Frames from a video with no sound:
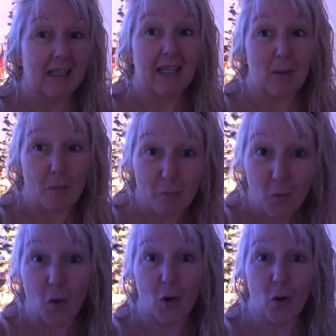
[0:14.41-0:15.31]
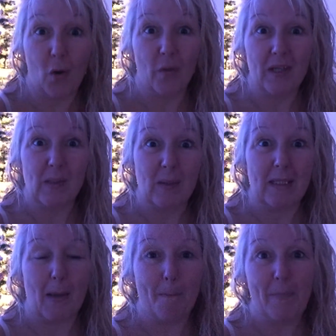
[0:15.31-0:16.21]
yeah, we've all got a lot on this week.
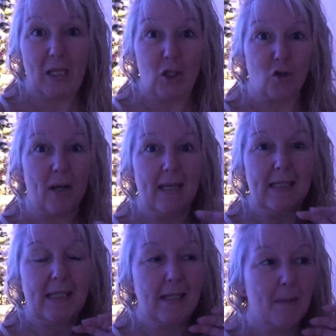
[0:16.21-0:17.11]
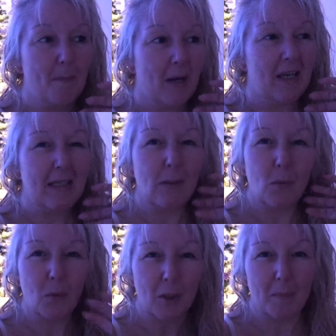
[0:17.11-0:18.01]
so a bit stressed, but it's
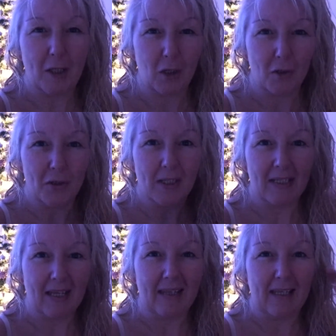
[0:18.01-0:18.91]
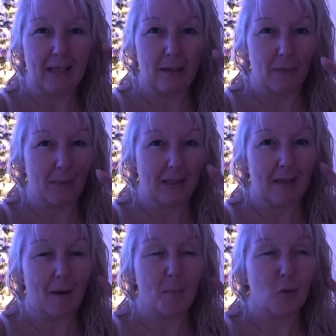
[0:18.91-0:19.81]
all going to be good at the end of the week.
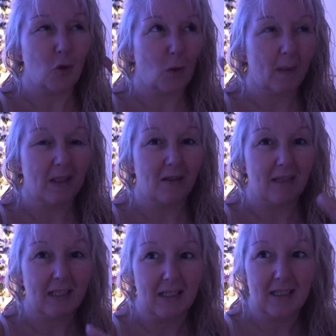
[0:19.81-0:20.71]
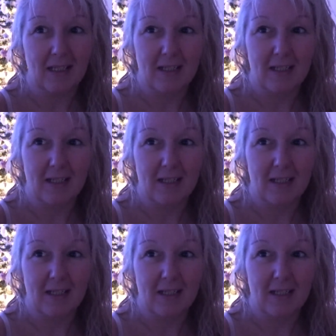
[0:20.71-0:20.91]
I'm so excited.